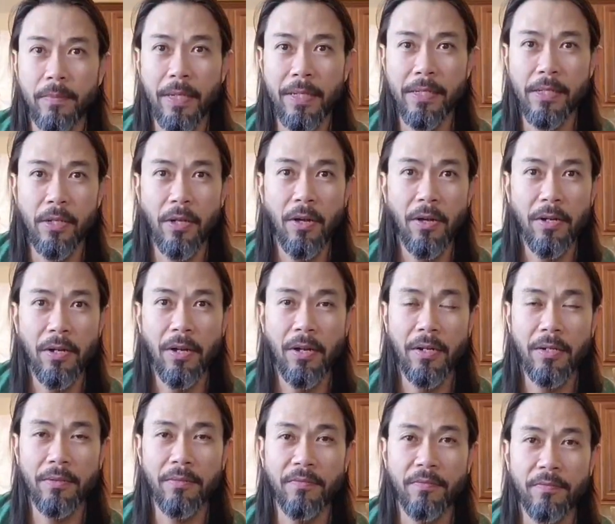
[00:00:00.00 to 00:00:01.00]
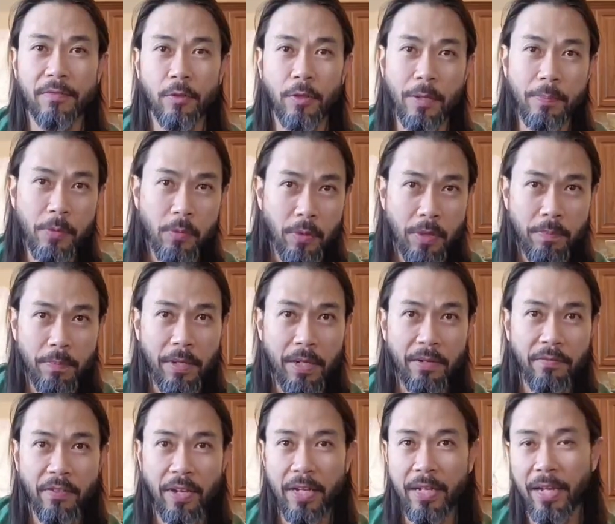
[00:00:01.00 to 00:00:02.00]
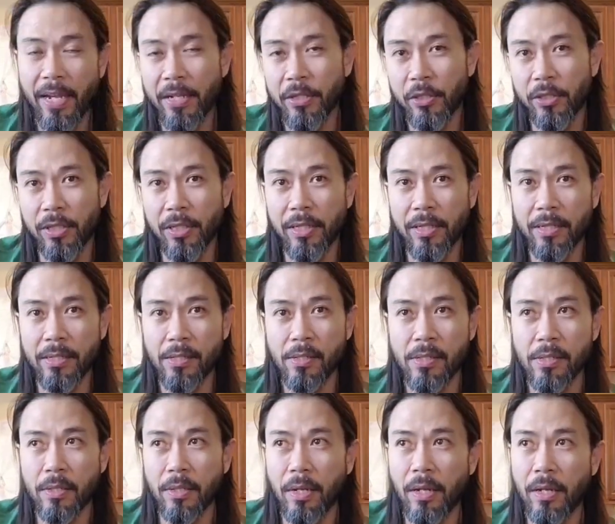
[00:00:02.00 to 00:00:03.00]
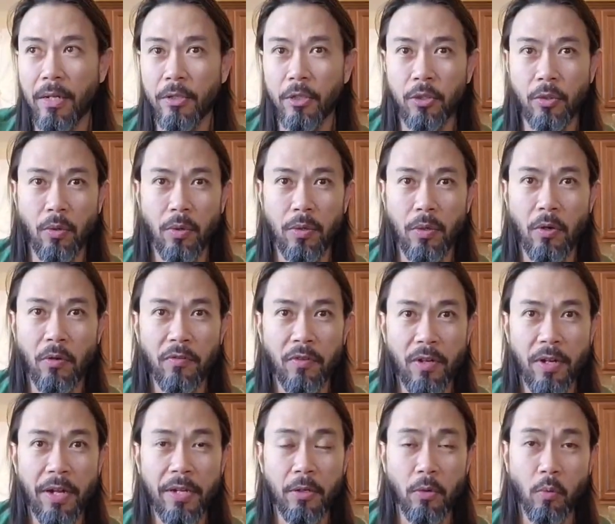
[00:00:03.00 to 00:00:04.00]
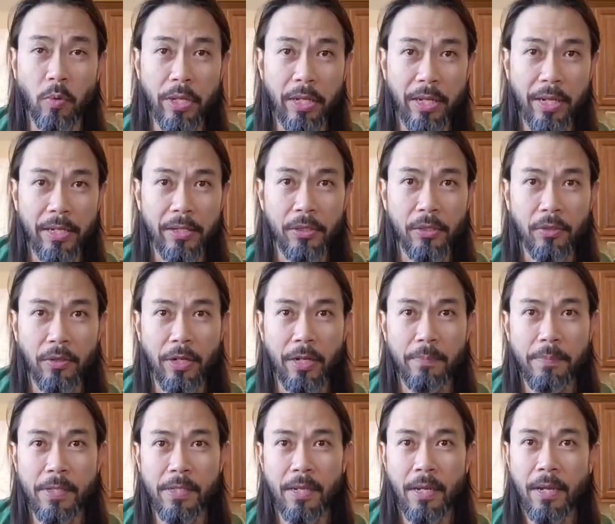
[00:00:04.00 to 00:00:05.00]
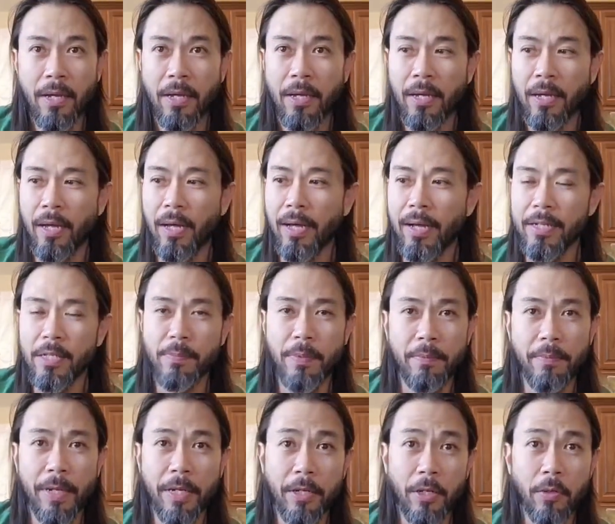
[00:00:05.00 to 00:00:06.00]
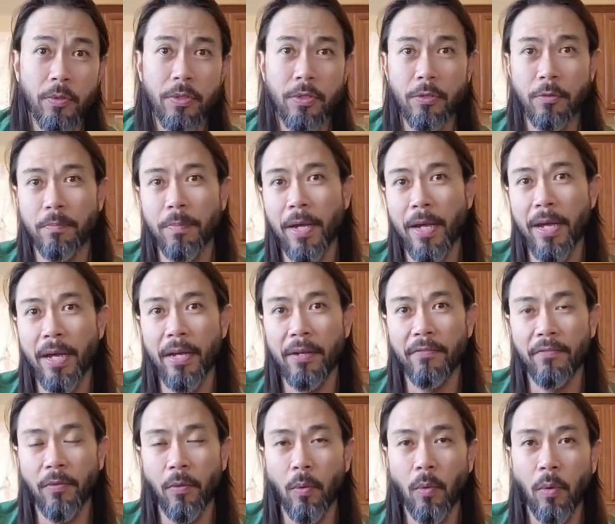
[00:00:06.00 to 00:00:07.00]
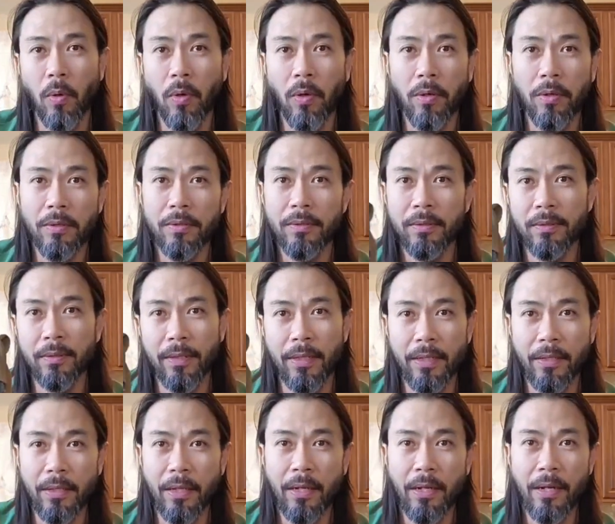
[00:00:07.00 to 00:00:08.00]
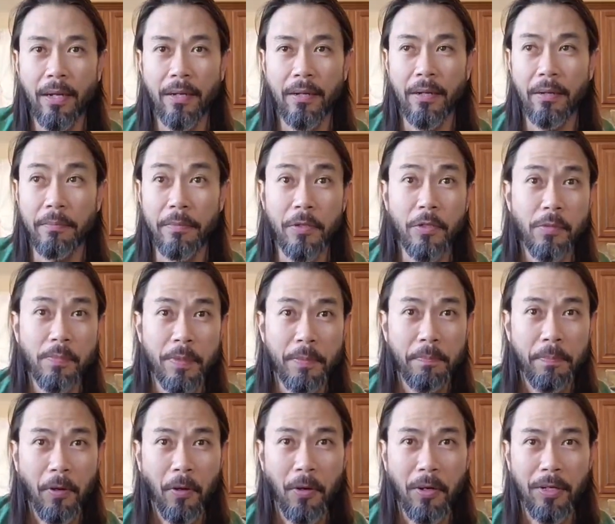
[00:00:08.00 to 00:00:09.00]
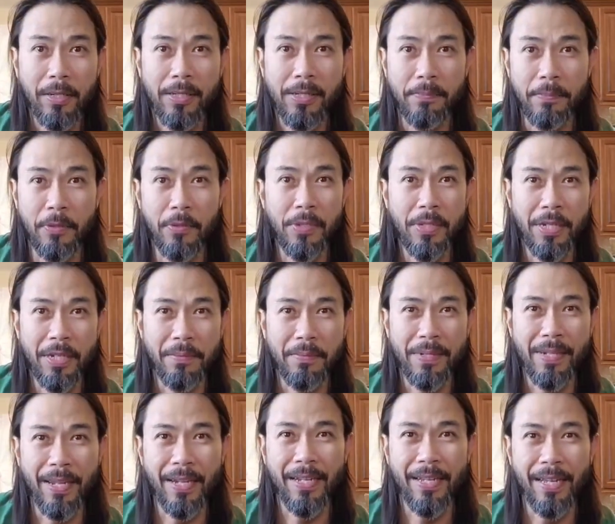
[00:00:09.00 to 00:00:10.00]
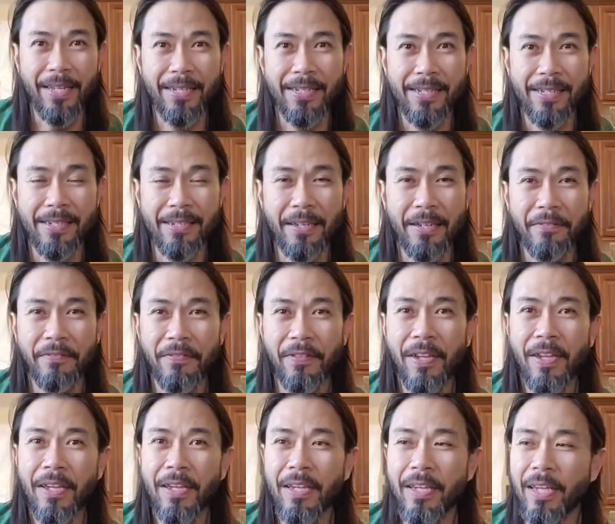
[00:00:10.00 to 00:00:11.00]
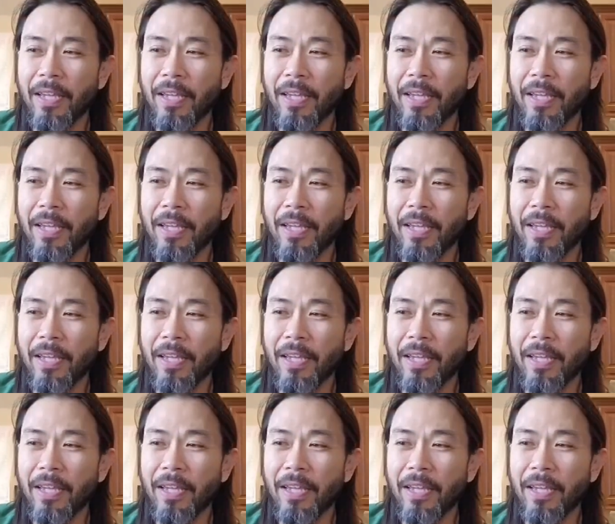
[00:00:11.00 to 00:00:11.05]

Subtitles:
It's gone on trips with me, vacations, short overnight or weekend trips. It's been my go-to bag for like amusement parks, museums, that kind of stuff.